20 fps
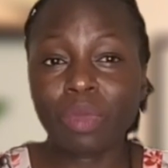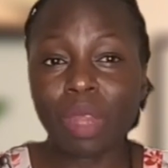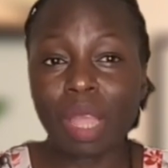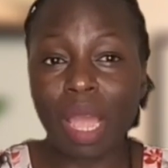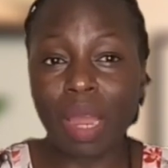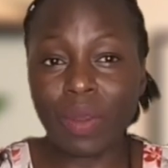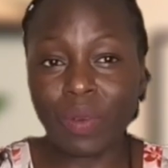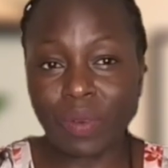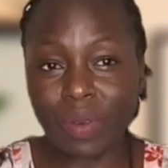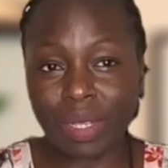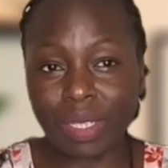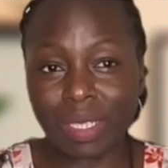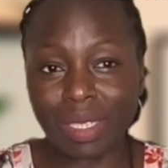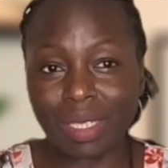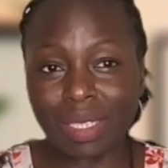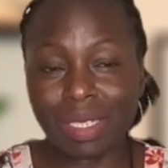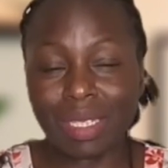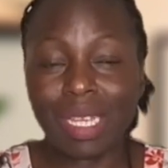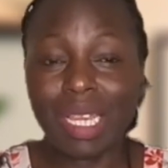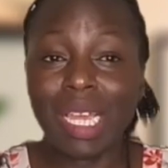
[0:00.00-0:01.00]

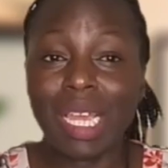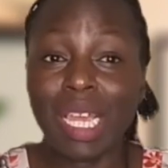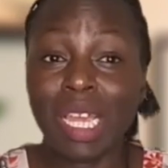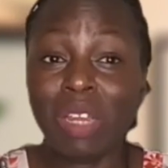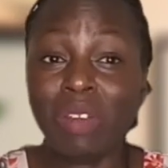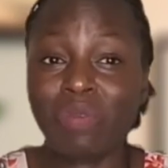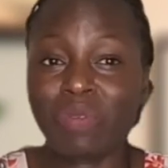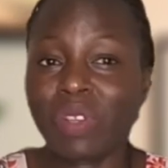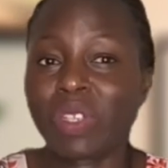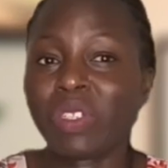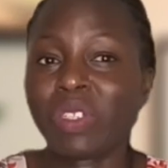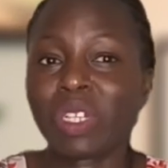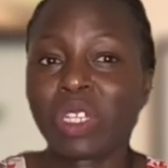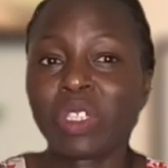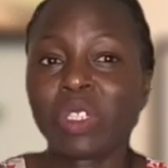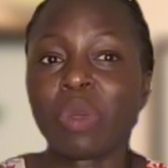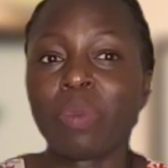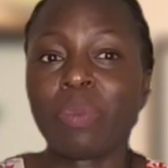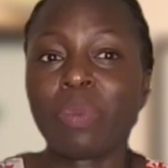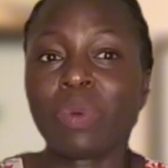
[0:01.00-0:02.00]
address
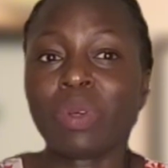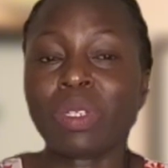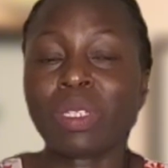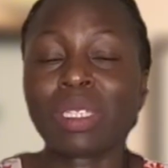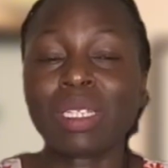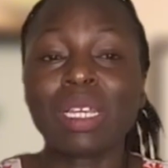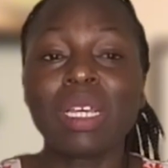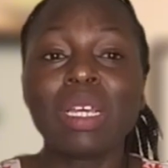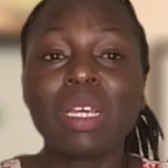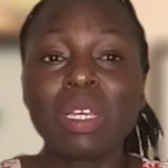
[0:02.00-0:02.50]
infrastructure bonds.